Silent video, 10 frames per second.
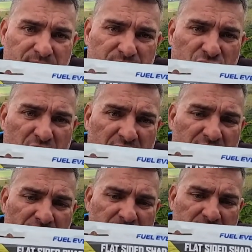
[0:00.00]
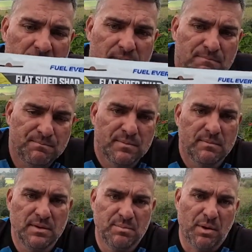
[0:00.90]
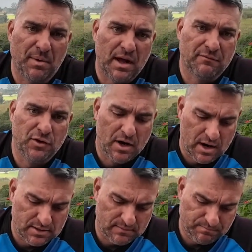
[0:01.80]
straight every time. Let me pop it out for you guys.